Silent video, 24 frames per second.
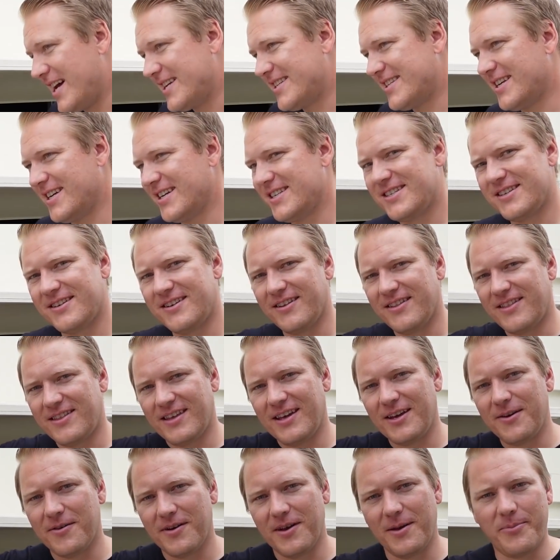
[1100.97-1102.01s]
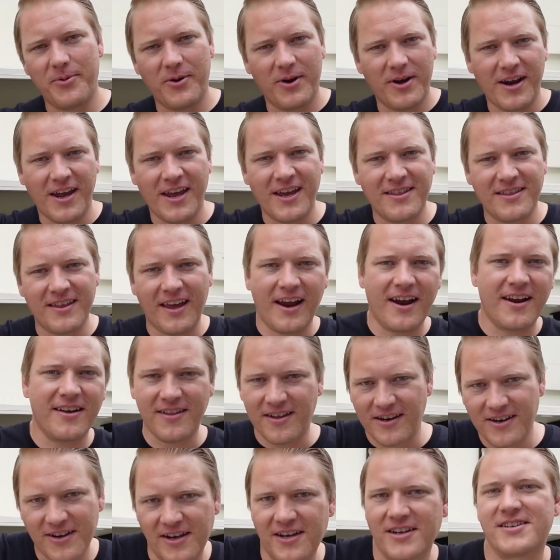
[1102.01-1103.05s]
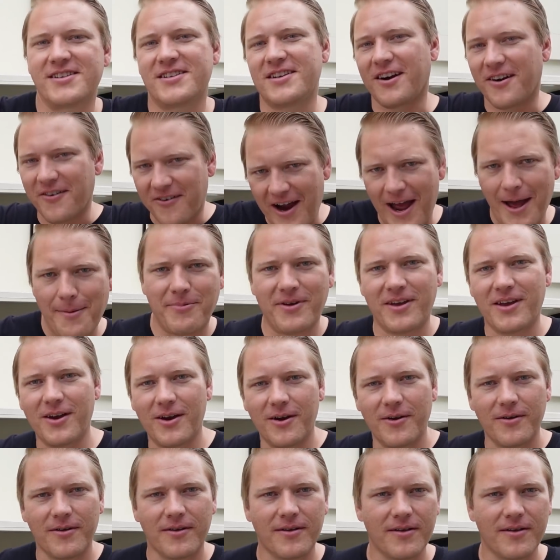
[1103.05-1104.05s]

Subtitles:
has a nice little thing where you put it in there and then you can start wrapping your...